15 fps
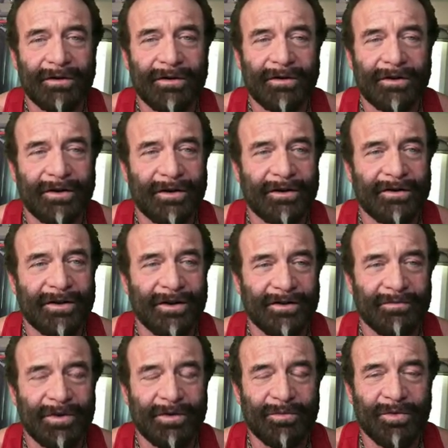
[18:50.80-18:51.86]
and
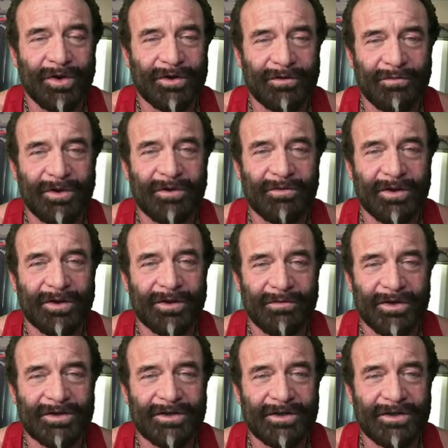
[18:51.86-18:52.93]
other men want to be with? I
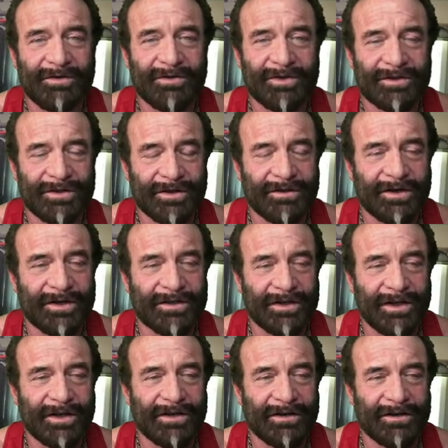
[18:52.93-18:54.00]
mean, she was serious
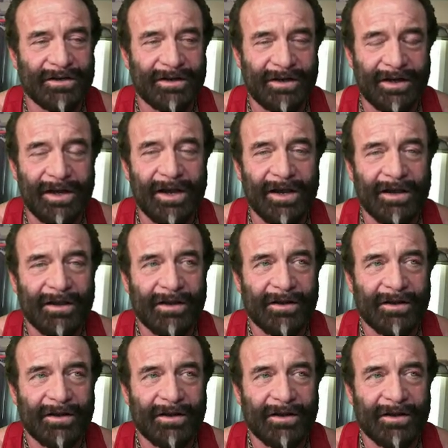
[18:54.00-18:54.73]
that yeah,